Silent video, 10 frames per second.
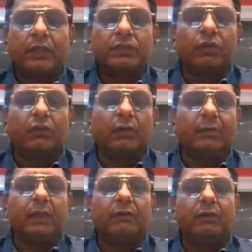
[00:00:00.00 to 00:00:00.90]
So he will
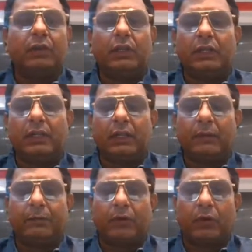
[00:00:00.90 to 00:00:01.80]
be giving on he
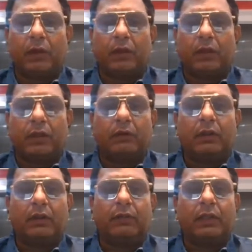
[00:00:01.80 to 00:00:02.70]
will
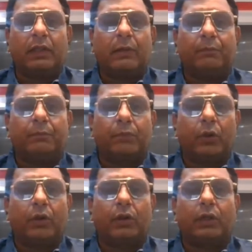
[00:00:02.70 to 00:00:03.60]
giving a
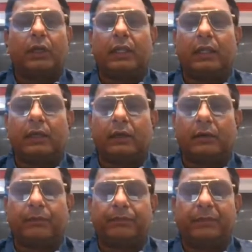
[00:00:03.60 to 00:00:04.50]
broad
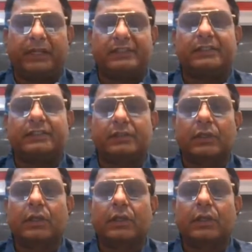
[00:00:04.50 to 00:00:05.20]
medicines